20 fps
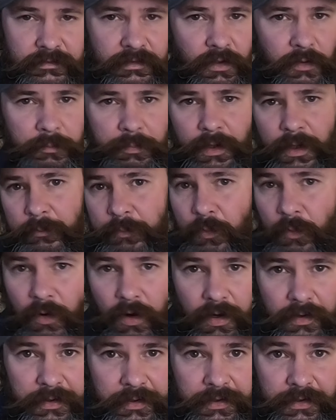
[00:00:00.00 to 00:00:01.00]
go pump
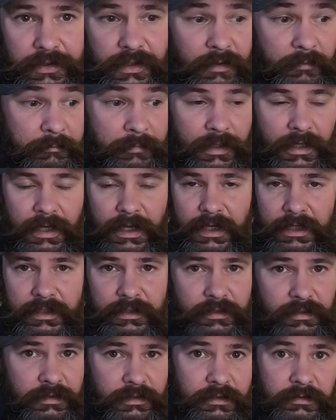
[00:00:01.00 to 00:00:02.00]
water, come
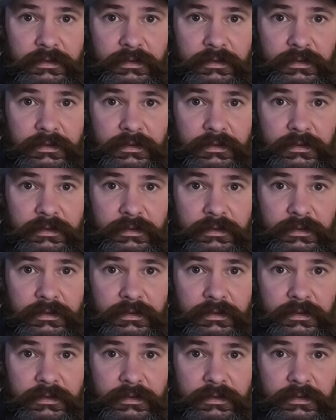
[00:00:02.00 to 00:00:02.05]
back.